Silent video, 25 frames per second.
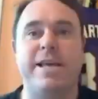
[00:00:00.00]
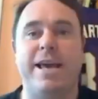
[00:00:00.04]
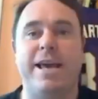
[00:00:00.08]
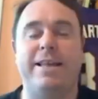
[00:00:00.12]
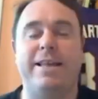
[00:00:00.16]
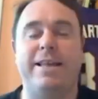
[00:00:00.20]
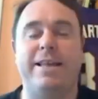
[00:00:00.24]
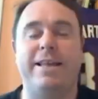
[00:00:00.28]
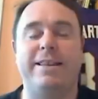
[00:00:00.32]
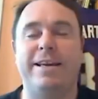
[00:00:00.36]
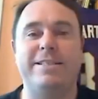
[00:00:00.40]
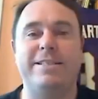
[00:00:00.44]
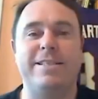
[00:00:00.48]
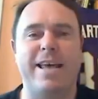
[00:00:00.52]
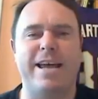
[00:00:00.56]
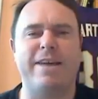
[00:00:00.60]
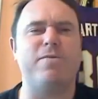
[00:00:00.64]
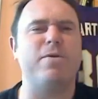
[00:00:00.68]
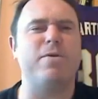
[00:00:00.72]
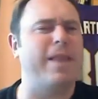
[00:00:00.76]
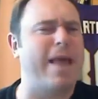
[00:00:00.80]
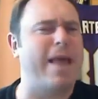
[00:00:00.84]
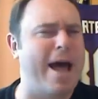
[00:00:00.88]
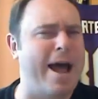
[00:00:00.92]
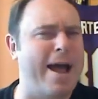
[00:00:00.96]
saying things like
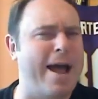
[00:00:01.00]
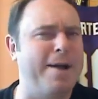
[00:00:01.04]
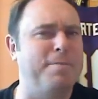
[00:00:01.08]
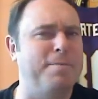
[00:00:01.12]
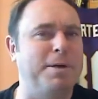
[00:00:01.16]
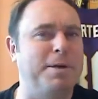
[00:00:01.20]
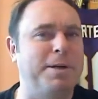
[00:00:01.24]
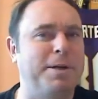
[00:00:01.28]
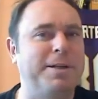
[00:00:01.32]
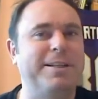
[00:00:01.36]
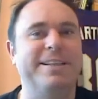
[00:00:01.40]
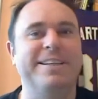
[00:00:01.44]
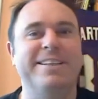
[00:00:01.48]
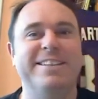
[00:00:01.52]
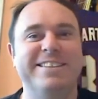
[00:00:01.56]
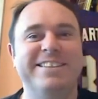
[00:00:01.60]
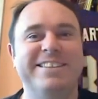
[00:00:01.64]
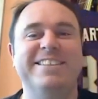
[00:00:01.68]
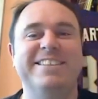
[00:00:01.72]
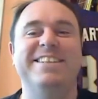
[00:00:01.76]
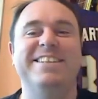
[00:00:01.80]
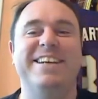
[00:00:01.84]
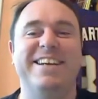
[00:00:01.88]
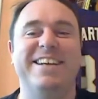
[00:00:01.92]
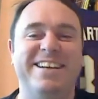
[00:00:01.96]
reliable
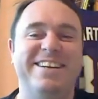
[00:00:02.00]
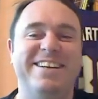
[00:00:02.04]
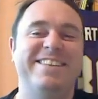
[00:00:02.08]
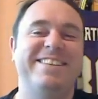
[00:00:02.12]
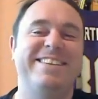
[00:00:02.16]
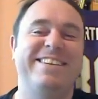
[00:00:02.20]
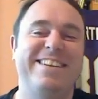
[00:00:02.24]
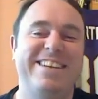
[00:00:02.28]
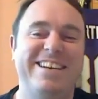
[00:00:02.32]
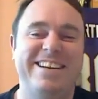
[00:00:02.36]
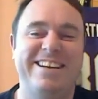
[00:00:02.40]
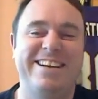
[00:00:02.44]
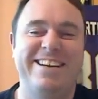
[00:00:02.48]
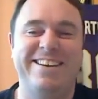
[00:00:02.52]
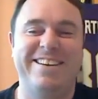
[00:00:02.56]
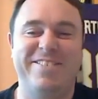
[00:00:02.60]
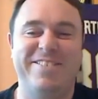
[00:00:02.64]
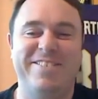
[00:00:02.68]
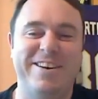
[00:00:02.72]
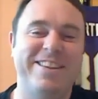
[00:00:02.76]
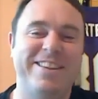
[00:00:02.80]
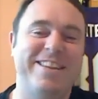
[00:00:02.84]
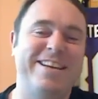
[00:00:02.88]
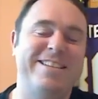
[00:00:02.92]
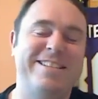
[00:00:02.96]
and
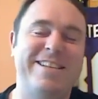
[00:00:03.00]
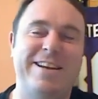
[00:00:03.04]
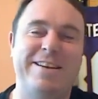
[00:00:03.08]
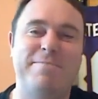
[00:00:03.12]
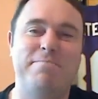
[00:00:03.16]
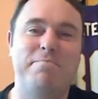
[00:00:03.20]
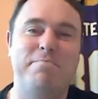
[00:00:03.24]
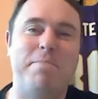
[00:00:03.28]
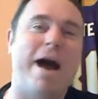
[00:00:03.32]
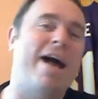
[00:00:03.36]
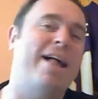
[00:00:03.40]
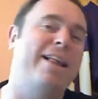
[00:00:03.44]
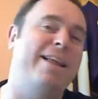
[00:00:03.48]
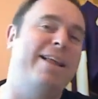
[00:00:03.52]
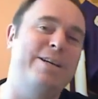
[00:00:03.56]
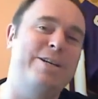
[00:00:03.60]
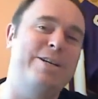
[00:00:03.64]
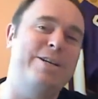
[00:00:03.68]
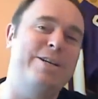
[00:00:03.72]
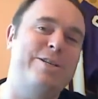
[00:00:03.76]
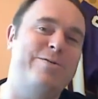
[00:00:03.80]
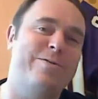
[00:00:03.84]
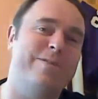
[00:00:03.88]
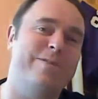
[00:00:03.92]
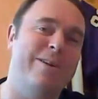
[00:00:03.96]
where they said
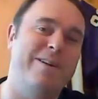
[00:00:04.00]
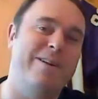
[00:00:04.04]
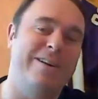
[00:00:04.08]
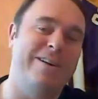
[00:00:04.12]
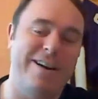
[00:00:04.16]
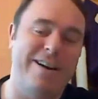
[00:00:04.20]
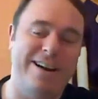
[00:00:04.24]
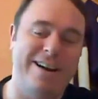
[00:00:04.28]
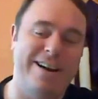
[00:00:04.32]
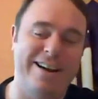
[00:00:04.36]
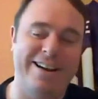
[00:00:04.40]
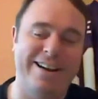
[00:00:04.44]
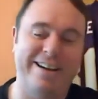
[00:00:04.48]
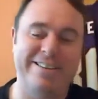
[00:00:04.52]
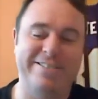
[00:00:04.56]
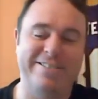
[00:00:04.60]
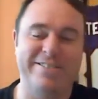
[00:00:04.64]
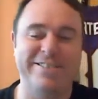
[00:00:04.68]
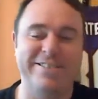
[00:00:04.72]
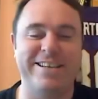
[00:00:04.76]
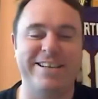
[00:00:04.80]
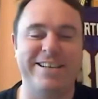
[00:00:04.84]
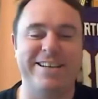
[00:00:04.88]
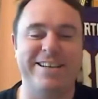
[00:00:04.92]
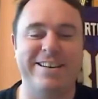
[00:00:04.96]
polished for
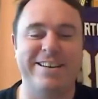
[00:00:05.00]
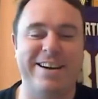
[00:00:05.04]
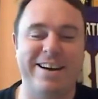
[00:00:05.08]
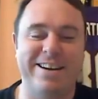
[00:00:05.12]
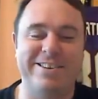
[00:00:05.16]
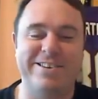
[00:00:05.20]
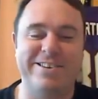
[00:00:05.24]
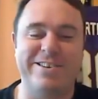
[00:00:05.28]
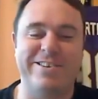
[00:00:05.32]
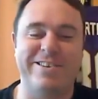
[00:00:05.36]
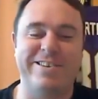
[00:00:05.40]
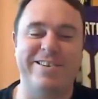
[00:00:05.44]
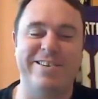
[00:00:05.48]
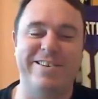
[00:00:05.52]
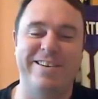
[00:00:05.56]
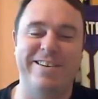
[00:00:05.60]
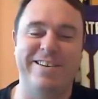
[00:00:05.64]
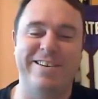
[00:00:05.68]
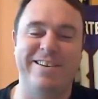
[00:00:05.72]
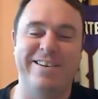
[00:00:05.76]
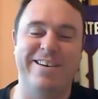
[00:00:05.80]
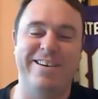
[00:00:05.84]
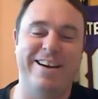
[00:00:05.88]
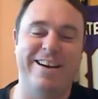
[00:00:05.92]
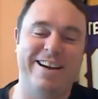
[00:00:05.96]
was it
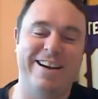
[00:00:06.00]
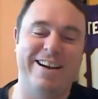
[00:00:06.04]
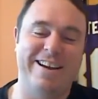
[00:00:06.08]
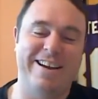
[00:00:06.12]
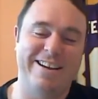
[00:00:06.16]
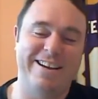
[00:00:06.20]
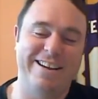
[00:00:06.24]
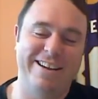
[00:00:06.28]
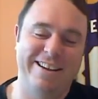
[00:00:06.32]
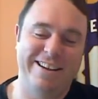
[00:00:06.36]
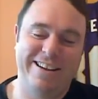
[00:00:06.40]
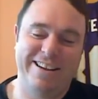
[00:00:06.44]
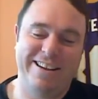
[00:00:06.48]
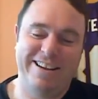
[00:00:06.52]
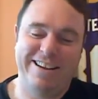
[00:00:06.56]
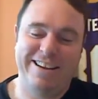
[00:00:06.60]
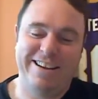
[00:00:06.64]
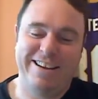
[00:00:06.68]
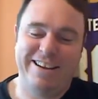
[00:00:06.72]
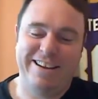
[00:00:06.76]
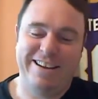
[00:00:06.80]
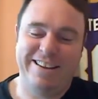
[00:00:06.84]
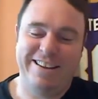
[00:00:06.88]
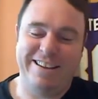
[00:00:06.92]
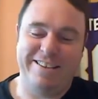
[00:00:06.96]
Hunter
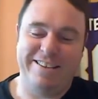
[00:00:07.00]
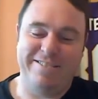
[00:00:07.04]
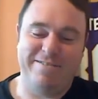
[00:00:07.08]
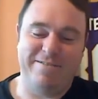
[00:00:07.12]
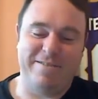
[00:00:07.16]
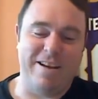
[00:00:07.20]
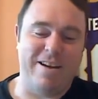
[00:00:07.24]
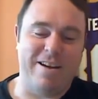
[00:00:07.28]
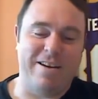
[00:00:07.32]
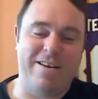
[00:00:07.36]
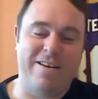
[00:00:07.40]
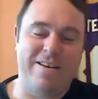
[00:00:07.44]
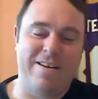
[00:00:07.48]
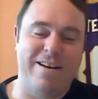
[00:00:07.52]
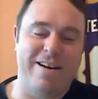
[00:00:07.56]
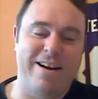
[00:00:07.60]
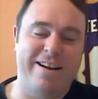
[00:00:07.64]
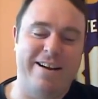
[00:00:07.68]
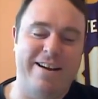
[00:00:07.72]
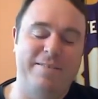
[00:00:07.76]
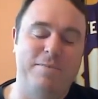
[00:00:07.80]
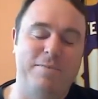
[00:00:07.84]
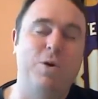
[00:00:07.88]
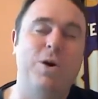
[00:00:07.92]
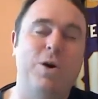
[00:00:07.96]

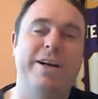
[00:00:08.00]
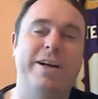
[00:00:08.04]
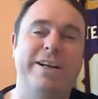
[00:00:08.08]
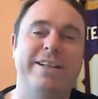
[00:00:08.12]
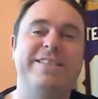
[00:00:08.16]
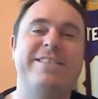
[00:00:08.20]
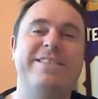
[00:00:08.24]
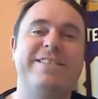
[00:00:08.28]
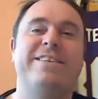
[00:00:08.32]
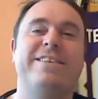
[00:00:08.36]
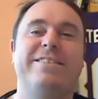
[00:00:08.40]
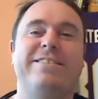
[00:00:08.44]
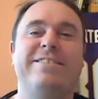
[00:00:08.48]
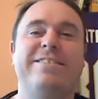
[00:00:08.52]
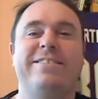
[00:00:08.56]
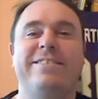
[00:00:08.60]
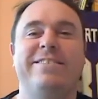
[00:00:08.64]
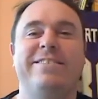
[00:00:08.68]
or Woods?